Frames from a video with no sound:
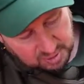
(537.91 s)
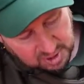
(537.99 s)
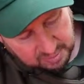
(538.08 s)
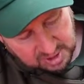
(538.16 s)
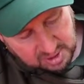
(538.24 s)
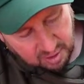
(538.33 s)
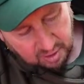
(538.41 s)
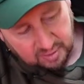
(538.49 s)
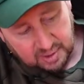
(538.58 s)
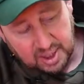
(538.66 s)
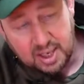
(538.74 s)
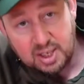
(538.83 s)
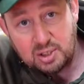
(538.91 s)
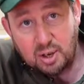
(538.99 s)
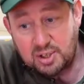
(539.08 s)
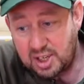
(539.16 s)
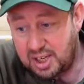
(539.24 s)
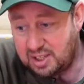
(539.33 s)
So it's not
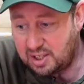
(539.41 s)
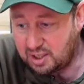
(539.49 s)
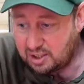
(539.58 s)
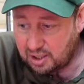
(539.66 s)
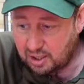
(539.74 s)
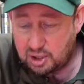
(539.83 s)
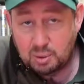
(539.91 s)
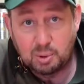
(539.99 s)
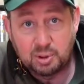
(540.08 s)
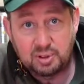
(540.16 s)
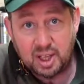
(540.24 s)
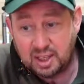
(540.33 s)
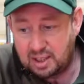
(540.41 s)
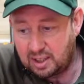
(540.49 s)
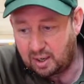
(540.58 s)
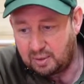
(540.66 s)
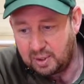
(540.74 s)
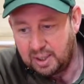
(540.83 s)
as easy as you would think, you
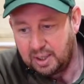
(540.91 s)
know.